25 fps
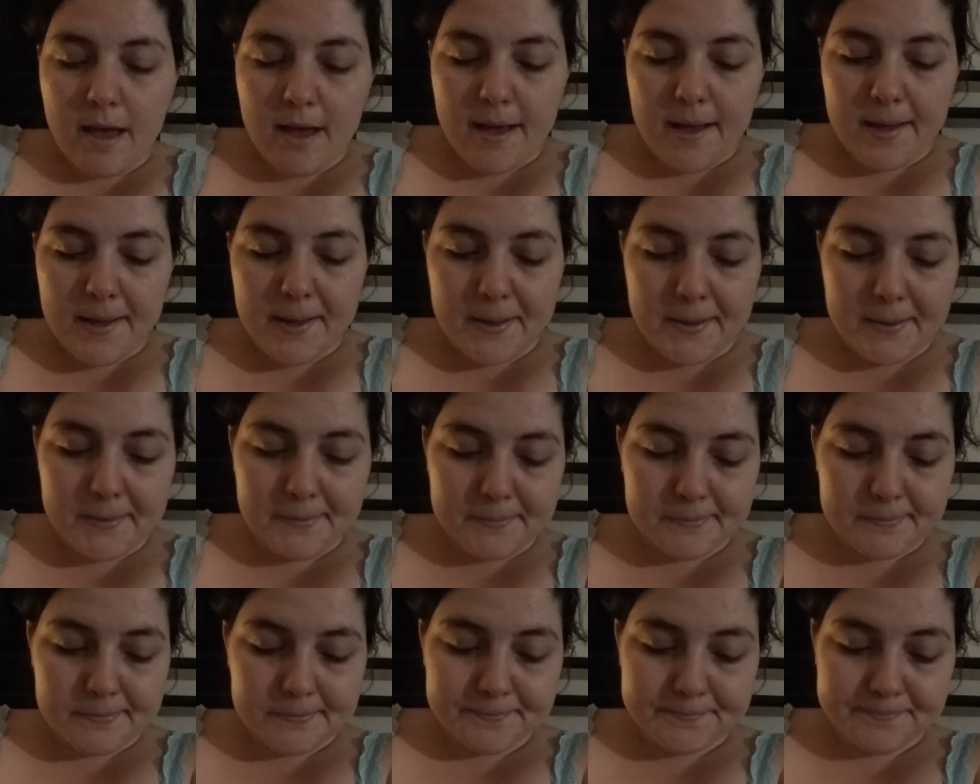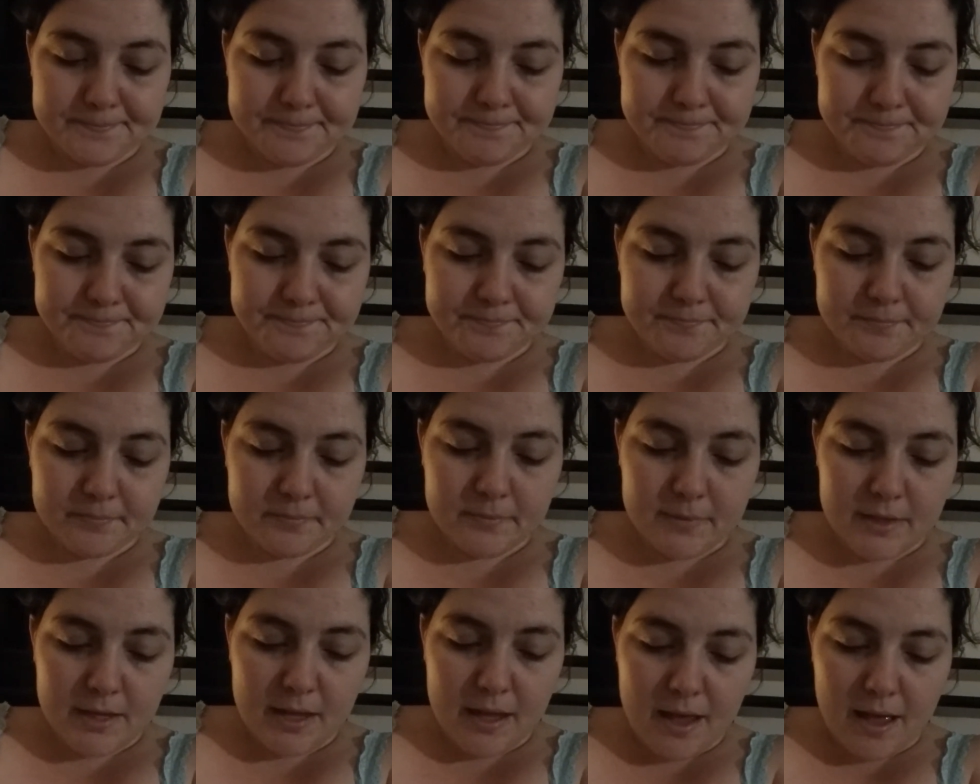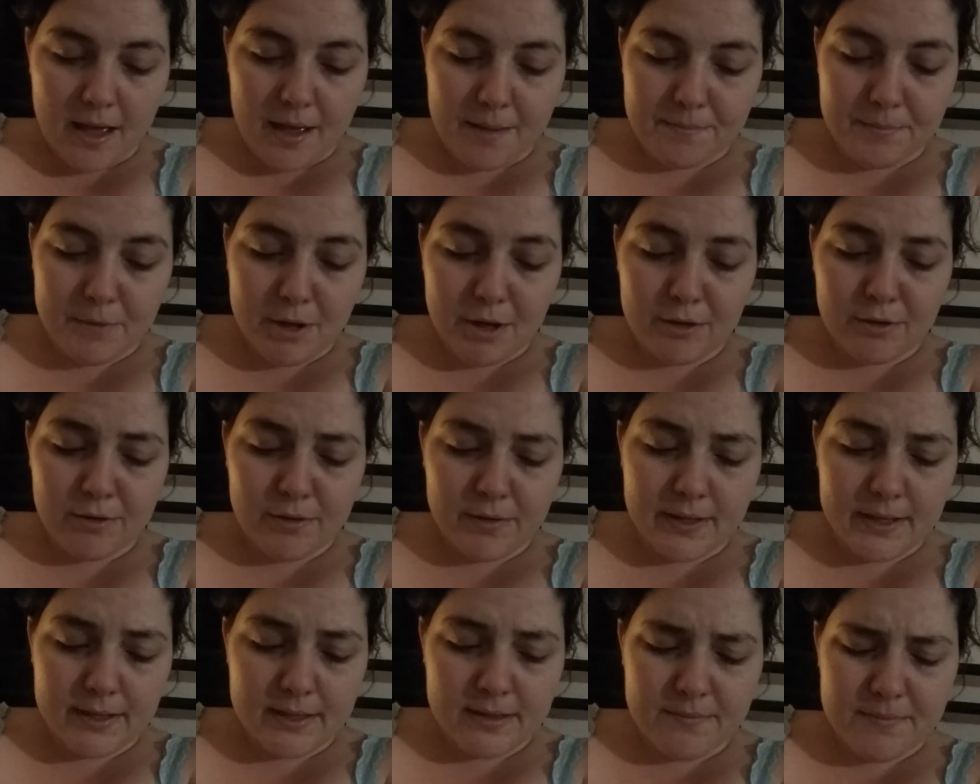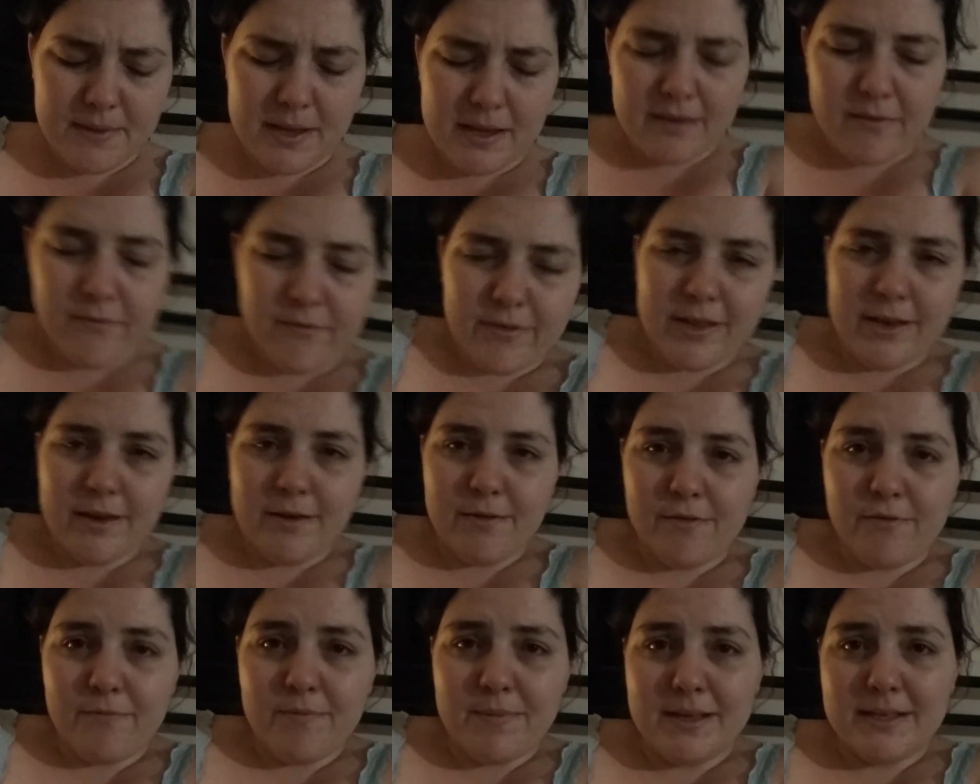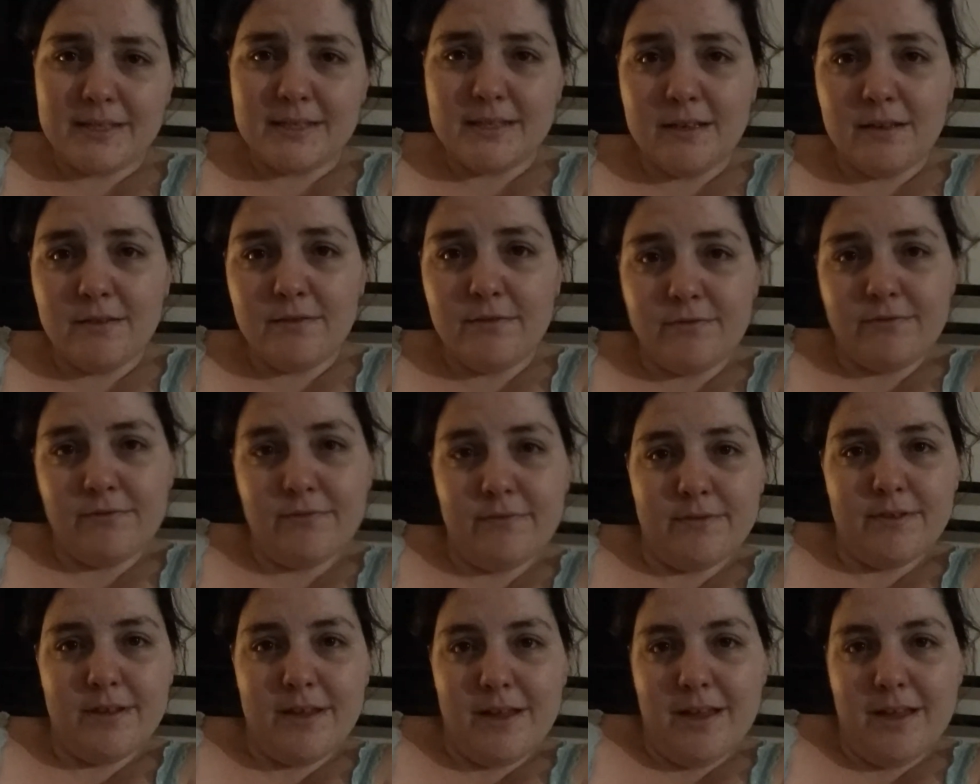I'm not going to make a video of myself